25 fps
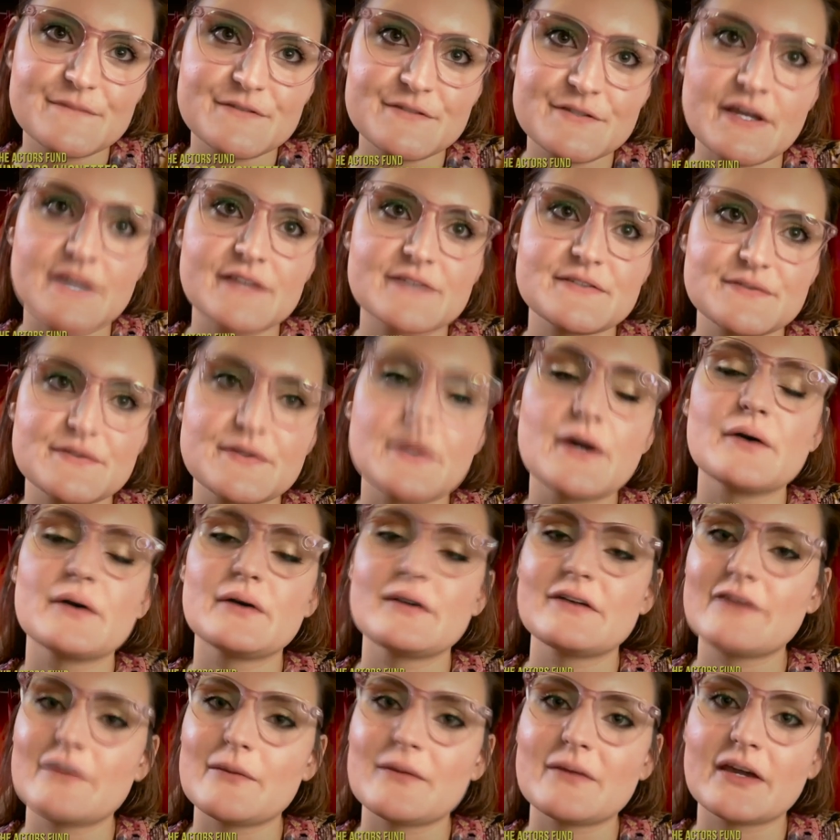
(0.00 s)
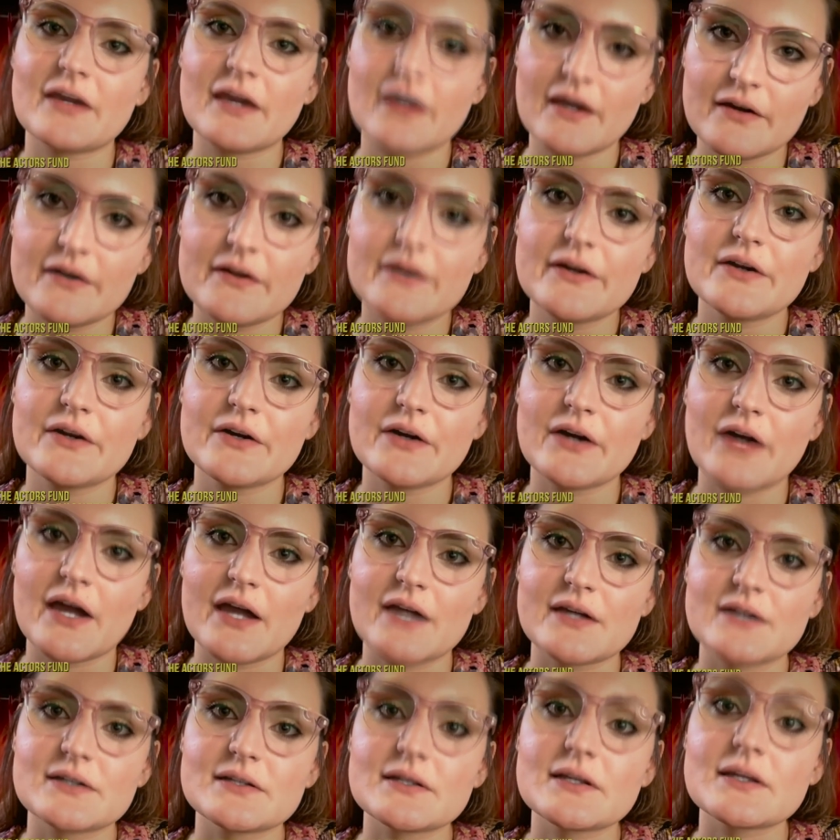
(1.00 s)
Yes, no. If I'm a carrier, I
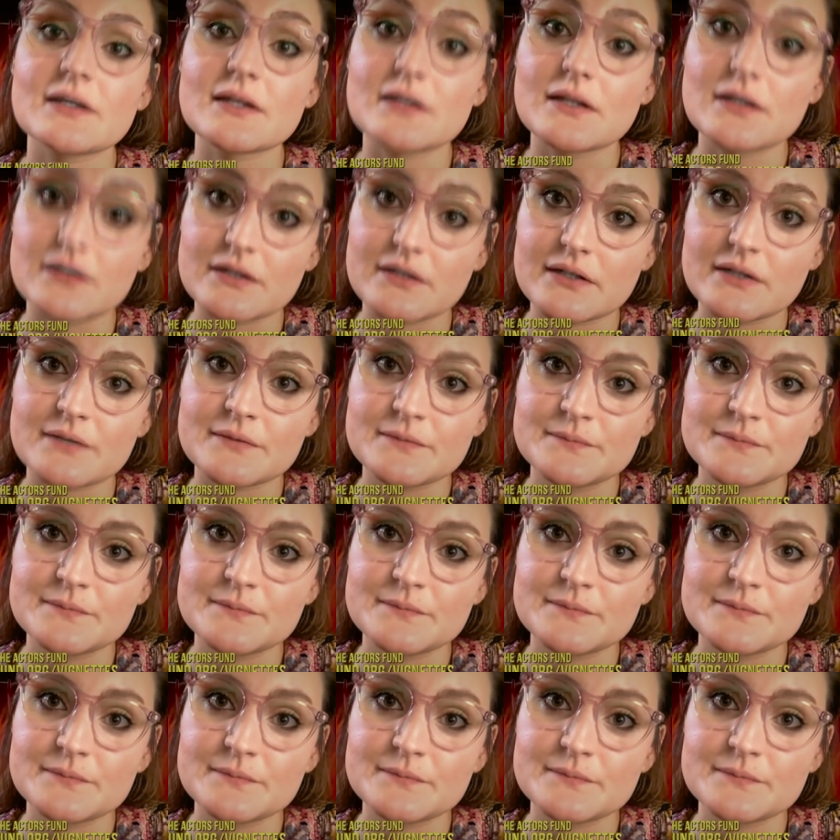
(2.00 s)
could kill her.